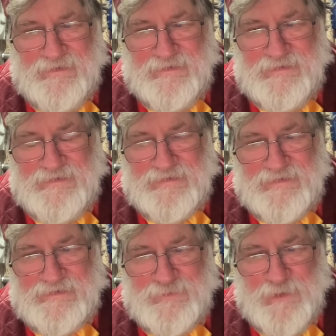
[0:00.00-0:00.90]
He's
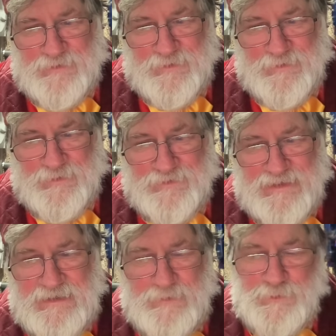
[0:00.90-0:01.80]
asked whether or not
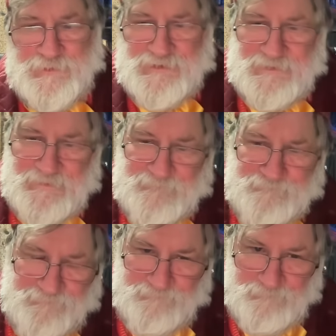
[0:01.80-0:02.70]
he would
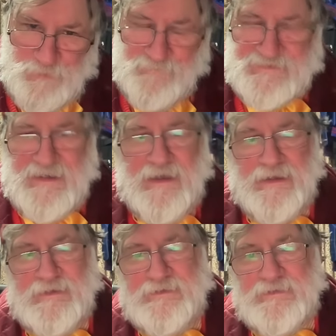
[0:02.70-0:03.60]
move
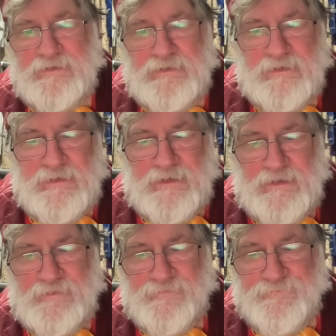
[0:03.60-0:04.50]
aside
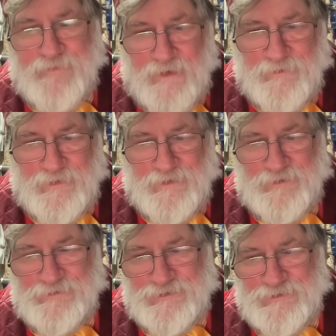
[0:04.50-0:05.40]
if
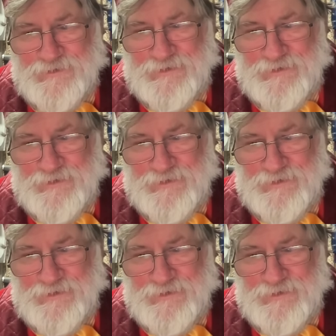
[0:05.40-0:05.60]
Farage